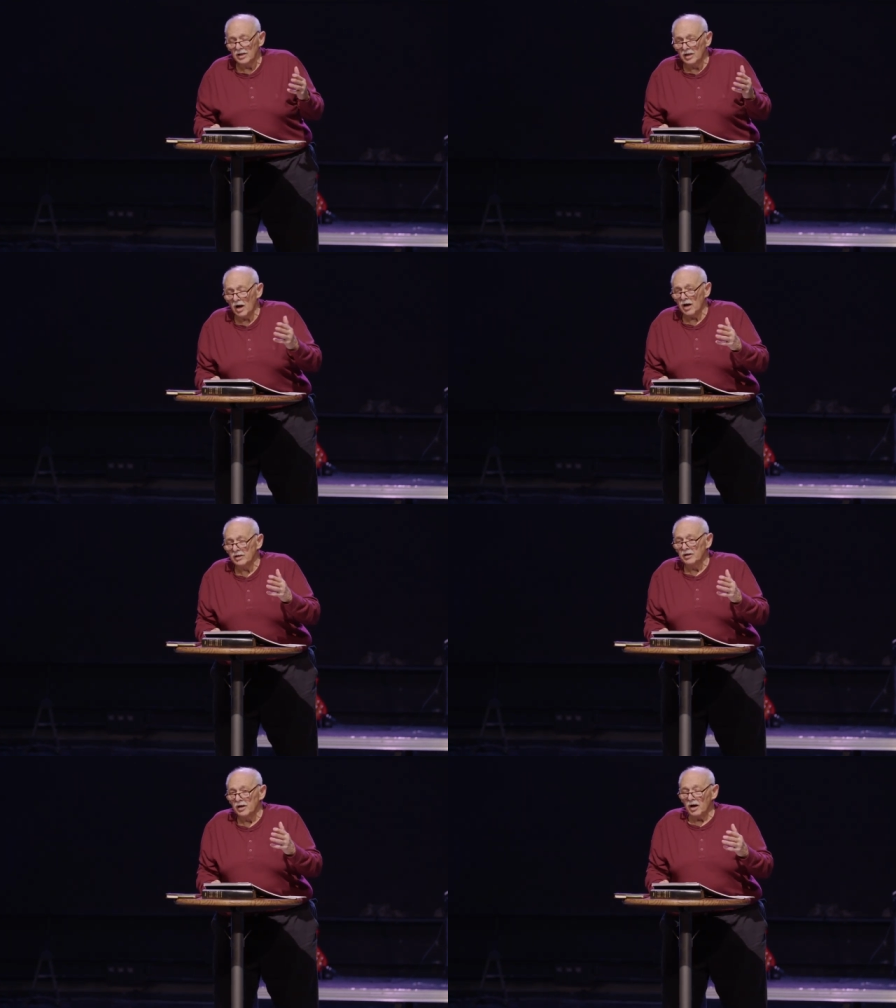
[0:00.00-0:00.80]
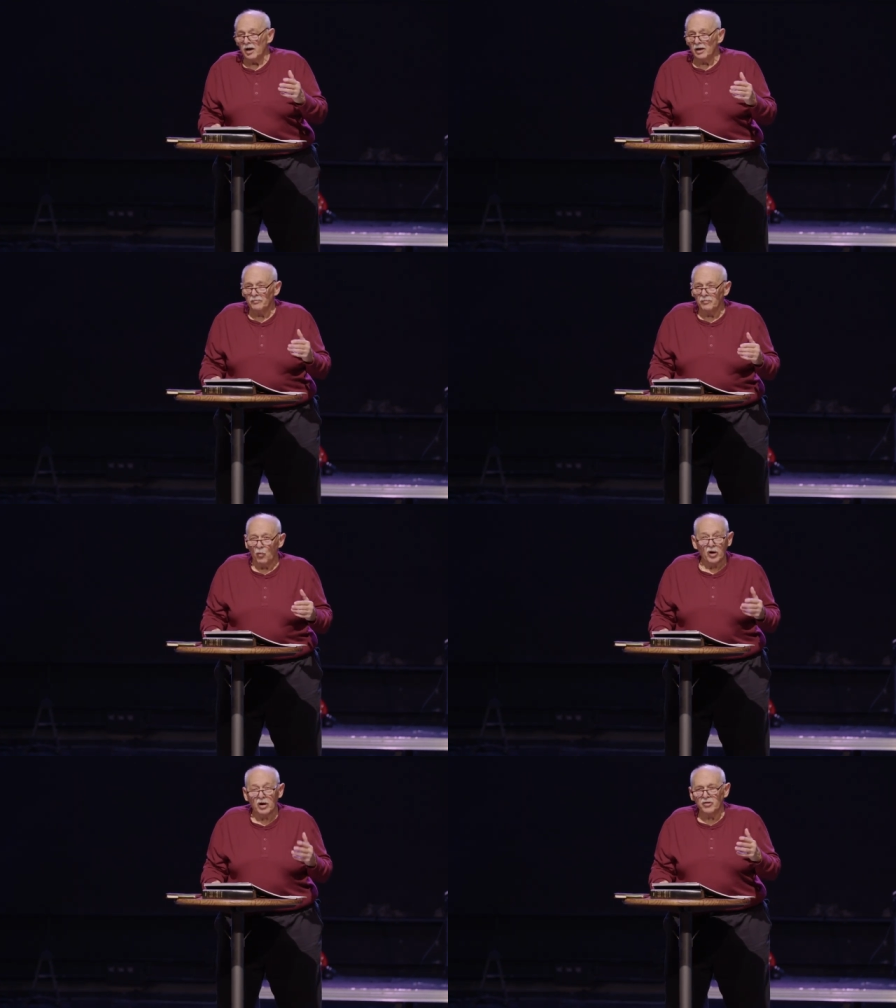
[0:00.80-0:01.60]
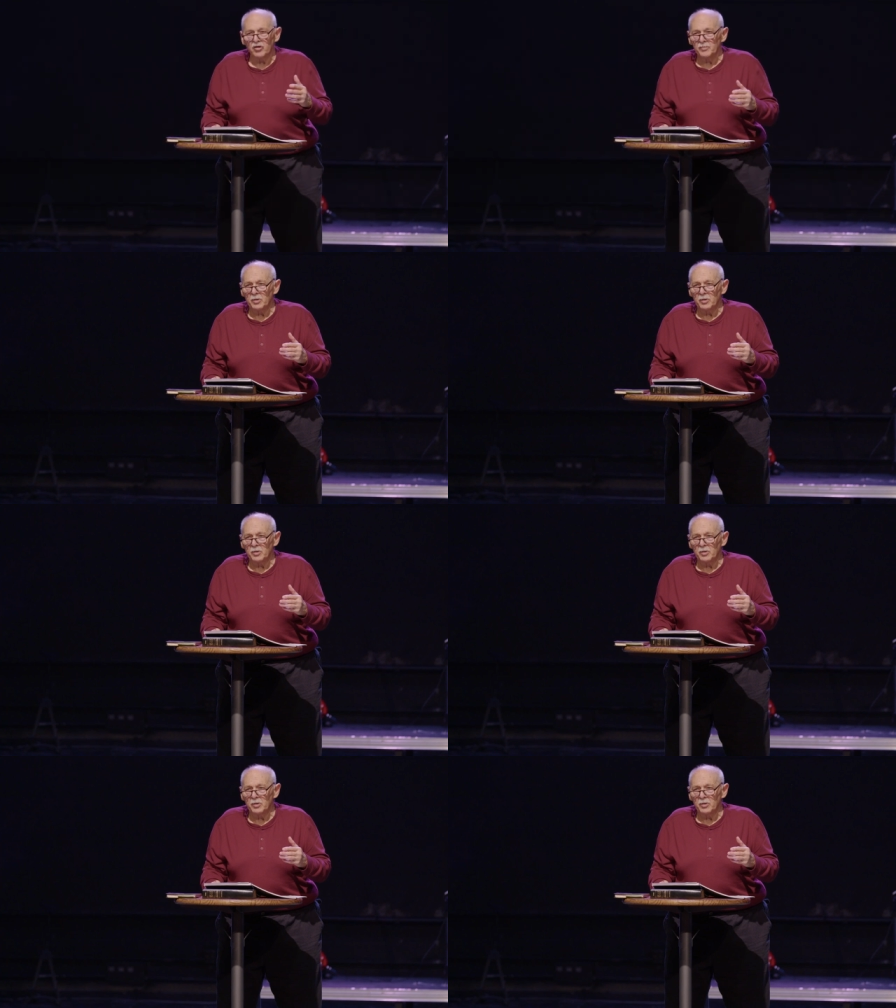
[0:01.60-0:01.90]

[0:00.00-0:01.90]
God, where are you?